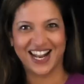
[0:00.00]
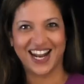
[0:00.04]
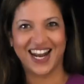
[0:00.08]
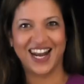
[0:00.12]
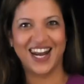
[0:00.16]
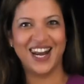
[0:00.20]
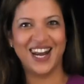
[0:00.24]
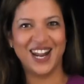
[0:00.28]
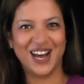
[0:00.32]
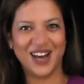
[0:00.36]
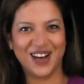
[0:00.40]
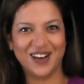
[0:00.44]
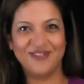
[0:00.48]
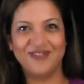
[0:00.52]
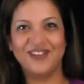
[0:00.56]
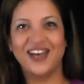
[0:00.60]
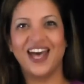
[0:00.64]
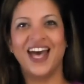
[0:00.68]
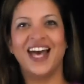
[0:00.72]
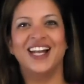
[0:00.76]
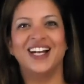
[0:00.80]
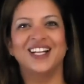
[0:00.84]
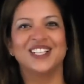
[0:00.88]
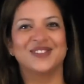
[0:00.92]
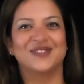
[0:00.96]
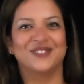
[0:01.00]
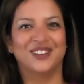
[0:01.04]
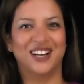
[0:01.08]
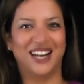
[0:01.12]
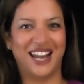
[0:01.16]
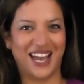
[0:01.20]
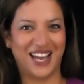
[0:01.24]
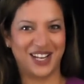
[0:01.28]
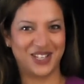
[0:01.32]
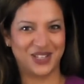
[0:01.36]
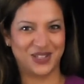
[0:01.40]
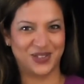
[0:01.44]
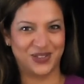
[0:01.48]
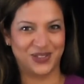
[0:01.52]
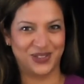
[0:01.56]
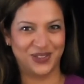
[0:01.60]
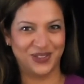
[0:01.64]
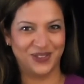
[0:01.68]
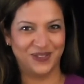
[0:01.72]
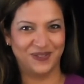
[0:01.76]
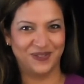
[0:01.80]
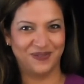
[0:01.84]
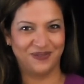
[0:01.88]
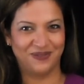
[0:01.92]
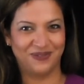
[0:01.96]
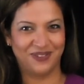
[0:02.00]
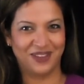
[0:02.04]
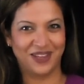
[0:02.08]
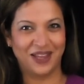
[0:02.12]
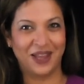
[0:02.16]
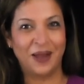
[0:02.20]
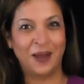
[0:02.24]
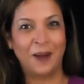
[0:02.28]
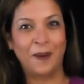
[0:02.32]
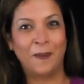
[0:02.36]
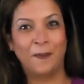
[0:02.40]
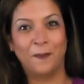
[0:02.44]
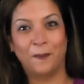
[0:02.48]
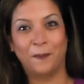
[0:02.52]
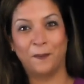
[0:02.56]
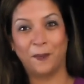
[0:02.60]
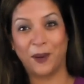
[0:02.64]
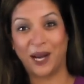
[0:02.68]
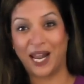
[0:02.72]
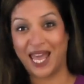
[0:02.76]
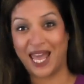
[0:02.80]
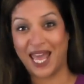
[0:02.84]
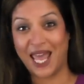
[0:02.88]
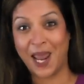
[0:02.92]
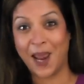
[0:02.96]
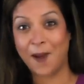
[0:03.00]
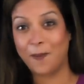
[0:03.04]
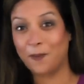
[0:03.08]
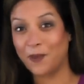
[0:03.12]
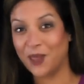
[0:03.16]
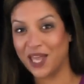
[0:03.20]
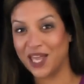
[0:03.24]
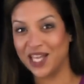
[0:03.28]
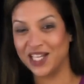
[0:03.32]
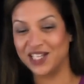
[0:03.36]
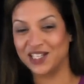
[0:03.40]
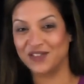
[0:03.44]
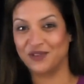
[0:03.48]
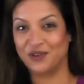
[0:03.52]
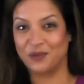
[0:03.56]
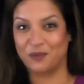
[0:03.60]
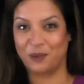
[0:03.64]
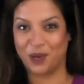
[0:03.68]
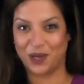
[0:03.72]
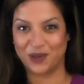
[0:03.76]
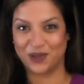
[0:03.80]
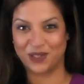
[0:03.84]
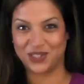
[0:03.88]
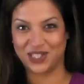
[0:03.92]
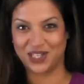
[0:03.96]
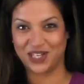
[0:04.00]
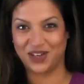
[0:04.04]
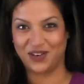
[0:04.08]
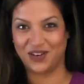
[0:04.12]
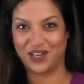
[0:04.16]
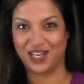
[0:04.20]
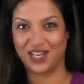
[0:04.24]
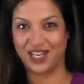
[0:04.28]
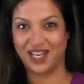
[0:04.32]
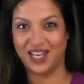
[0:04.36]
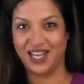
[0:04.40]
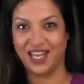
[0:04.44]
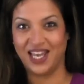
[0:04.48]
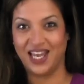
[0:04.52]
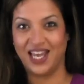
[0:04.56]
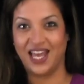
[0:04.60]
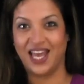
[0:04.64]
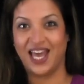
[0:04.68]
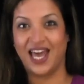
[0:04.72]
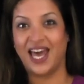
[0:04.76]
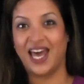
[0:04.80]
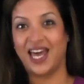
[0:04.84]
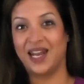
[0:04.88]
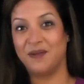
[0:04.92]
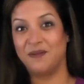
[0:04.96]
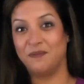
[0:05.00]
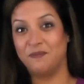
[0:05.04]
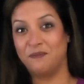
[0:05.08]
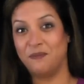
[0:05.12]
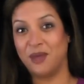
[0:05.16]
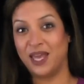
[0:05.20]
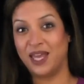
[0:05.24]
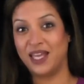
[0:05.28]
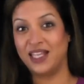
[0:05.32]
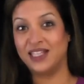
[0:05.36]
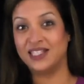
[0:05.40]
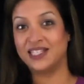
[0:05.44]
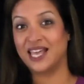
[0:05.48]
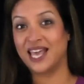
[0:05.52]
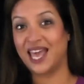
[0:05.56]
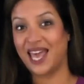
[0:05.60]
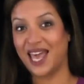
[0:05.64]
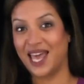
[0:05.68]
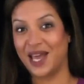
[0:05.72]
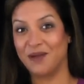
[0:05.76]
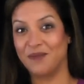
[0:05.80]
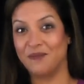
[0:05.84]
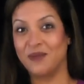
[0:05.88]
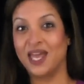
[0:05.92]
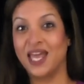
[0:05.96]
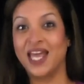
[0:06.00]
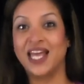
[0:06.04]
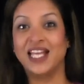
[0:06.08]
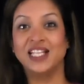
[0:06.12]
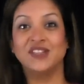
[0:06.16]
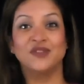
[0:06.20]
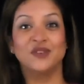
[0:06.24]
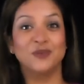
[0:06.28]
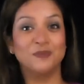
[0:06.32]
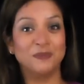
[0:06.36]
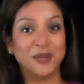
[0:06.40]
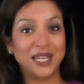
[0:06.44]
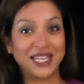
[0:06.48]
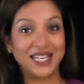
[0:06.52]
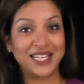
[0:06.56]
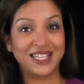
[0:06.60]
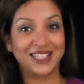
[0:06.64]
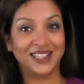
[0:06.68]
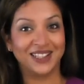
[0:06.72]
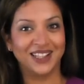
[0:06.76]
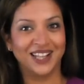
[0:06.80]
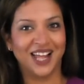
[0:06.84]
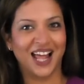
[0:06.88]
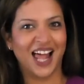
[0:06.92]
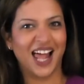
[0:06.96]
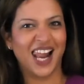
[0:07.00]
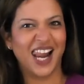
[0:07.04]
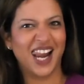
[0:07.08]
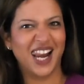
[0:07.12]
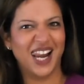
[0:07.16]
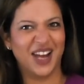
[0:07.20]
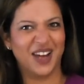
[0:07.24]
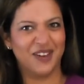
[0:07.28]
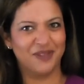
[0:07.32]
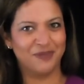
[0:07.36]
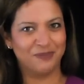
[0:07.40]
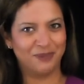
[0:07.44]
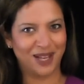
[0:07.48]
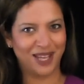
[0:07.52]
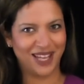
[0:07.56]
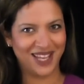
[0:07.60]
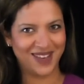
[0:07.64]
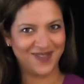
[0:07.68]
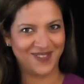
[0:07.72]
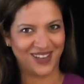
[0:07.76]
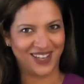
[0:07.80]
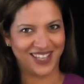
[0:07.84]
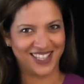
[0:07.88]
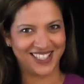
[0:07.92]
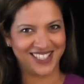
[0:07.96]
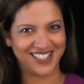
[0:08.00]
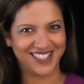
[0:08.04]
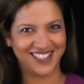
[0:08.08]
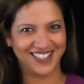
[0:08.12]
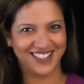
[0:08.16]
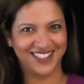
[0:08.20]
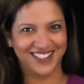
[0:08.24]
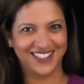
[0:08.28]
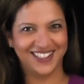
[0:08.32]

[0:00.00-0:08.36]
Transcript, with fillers: Love, L is for lateral, Play, P is for posterior, and mate, M is for medial. Love playmate.